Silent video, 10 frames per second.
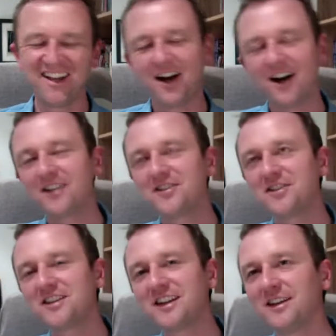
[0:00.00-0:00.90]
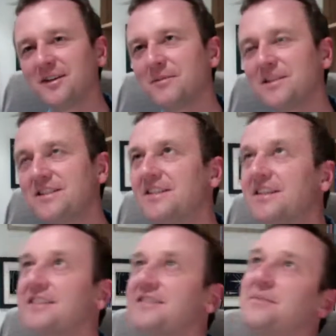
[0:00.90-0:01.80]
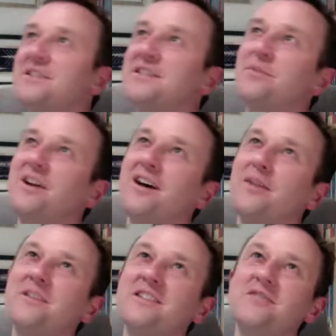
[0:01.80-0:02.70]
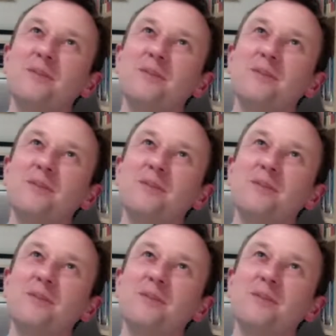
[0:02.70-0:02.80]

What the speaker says: I can just think, Mr. Dix, Mr. Brown, Mrs.